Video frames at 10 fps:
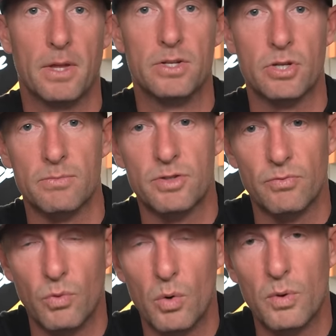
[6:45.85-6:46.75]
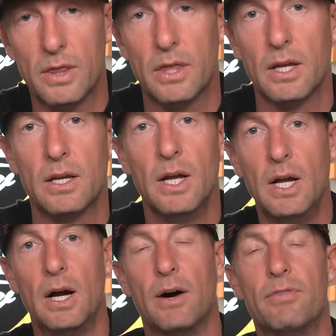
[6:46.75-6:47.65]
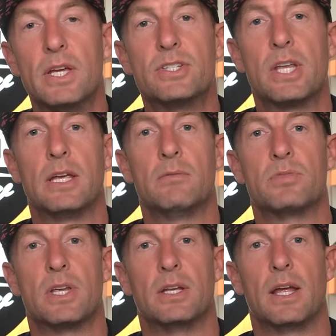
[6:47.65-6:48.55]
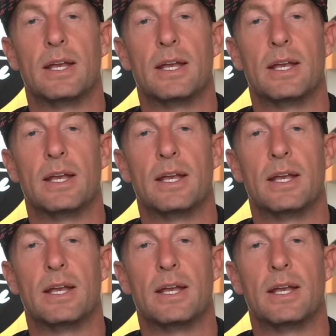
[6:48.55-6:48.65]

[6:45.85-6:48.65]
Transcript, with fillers: in terms of what we think of these teams and,